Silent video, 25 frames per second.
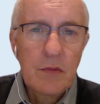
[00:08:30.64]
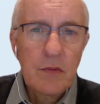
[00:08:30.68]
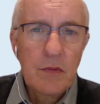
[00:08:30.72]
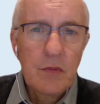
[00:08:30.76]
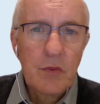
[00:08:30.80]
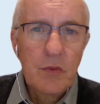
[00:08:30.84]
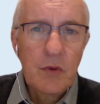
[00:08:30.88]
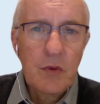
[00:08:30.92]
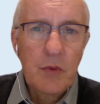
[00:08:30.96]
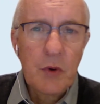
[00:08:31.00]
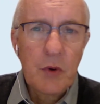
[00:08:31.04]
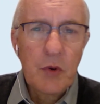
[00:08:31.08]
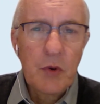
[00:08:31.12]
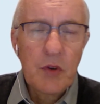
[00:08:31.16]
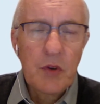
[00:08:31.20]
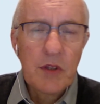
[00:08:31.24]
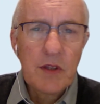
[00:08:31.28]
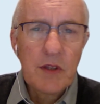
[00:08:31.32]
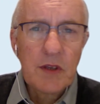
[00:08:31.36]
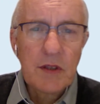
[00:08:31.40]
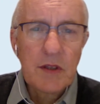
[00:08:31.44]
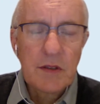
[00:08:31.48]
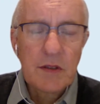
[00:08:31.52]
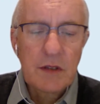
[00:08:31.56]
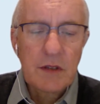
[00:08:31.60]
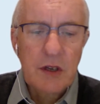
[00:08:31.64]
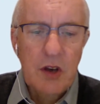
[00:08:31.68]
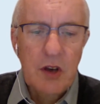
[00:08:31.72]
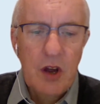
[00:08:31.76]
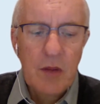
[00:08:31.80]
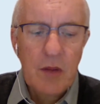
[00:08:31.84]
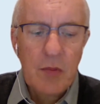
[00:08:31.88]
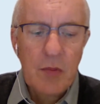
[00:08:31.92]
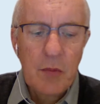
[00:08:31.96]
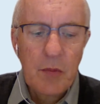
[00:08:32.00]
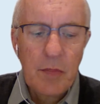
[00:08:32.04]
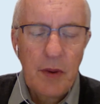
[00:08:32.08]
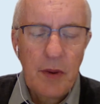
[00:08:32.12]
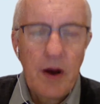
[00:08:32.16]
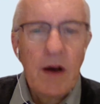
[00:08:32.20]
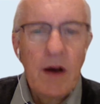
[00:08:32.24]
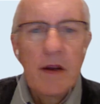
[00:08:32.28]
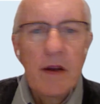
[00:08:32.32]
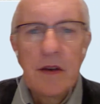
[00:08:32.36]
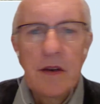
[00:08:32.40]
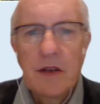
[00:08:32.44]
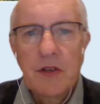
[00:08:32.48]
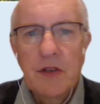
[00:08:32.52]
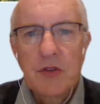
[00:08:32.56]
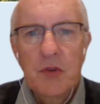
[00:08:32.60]
if we look at the global
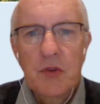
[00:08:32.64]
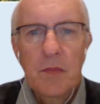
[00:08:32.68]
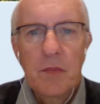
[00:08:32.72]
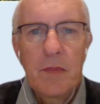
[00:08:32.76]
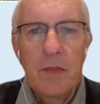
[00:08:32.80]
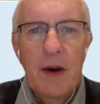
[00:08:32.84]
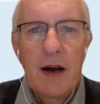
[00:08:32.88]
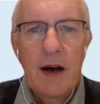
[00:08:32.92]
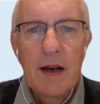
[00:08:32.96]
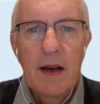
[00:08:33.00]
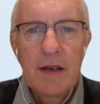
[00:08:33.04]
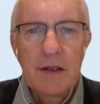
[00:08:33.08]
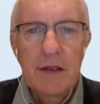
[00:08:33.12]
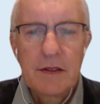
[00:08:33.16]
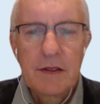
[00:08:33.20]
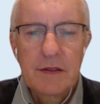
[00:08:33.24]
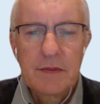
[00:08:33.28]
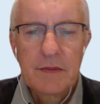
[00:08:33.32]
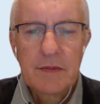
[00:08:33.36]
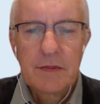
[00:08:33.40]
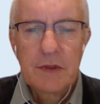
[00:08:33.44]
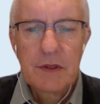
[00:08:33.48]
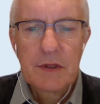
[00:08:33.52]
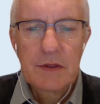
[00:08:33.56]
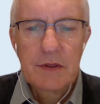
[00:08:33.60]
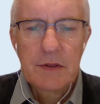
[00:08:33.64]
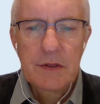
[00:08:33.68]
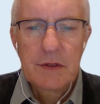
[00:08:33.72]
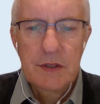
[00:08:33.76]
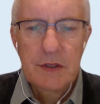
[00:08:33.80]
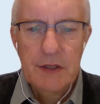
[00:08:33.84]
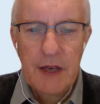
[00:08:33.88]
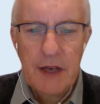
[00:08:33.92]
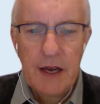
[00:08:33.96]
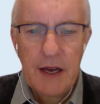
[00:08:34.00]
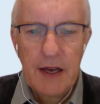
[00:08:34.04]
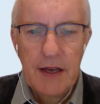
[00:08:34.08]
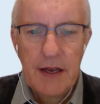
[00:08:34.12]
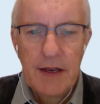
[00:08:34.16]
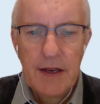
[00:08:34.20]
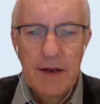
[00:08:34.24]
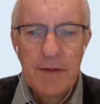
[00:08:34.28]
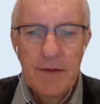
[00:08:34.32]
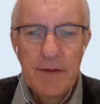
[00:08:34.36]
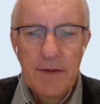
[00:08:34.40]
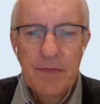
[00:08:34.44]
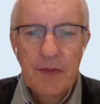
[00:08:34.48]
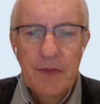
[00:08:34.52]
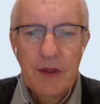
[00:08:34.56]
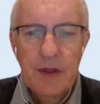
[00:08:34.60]
biodiesel market today,
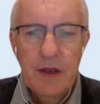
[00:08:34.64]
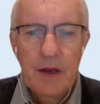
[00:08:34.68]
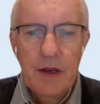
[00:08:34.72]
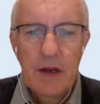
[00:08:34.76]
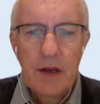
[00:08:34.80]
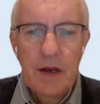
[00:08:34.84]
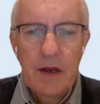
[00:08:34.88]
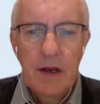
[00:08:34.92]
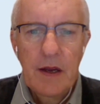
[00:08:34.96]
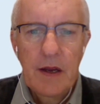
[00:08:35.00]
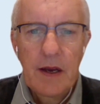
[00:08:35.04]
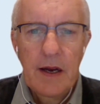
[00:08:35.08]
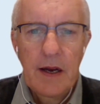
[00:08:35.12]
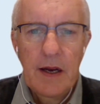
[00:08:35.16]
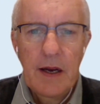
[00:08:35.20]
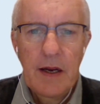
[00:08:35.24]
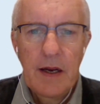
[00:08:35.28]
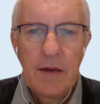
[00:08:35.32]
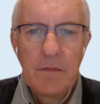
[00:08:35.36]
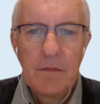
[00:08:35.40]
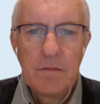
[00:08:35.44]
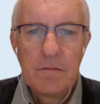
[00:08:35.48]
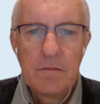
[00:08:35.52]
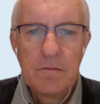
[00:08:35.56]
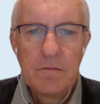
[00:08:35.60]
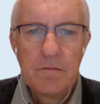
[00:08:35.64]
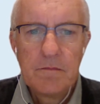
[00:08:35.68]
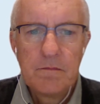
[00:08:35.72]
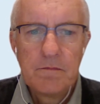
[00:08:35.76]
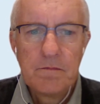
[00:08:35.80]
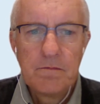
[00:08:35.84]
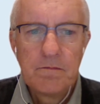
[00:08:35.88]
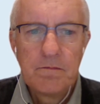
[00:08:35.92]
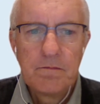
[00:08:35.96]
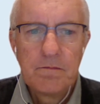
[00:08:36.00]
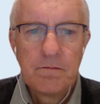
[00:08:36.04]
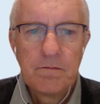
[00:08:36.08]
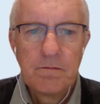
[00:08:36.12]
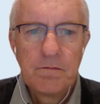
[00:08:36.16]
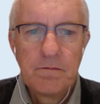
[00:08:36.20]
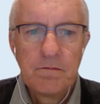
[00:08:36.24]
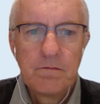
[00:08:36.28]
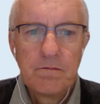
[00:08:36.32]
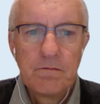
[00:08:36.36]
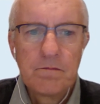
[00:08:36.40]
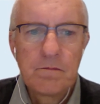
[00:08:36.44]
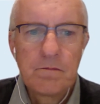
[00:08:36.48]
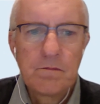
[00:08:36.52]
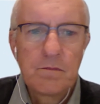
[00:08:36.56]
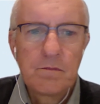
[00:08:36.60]

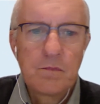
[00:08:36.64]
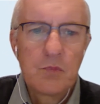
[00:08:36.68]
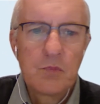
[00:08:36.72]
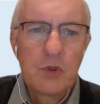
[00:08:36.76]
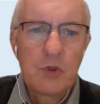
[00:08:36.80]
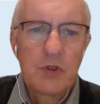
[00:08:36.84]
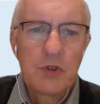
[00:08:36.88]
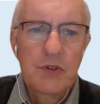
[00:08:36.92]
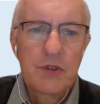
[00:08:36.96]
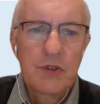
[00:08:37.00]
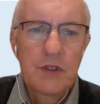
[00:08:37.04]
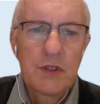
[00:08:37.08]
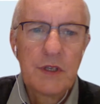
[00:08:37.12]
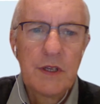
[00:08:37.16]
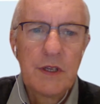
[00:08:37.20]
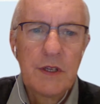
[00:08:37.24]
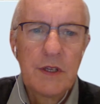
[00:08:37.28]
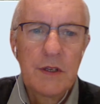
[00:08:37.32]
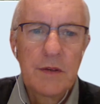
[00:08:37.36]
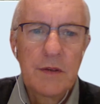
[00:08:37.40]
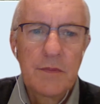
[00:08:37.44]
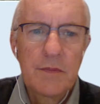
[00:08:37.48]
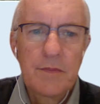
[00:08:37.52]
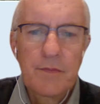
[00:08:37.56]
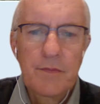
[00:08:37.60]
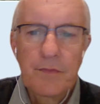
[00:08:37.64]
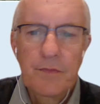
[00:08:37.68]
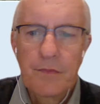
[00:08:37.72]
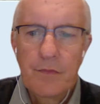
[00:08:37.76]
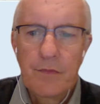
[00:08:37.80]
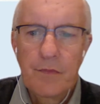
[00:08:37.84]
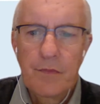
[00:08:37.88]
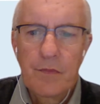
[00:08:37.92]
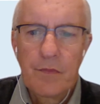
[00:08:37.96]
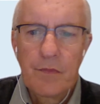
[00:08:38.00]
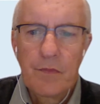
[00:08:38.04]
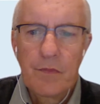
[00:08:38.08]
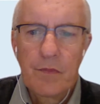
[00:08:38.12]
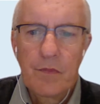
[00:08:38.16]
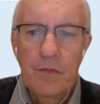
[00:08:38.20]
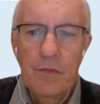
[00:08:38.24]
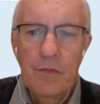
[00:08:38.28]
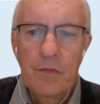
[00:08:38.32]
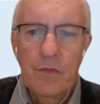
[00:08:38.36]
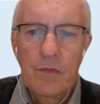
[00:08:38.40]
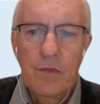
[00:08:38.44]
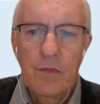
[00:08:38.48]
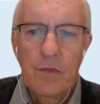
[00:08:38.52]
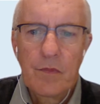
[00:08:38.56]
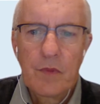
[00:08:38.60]
we'll see that,
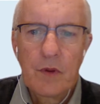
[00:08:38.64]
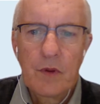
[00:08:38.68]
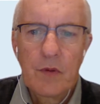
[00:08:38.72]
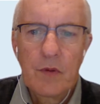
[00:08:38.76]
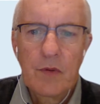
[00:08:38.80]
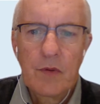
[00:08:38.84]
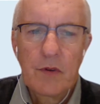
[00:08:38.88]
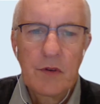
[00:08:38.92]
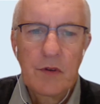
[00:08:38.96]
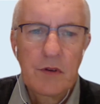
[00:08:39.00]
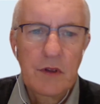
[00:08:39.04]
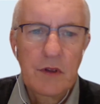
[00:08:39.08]
let's just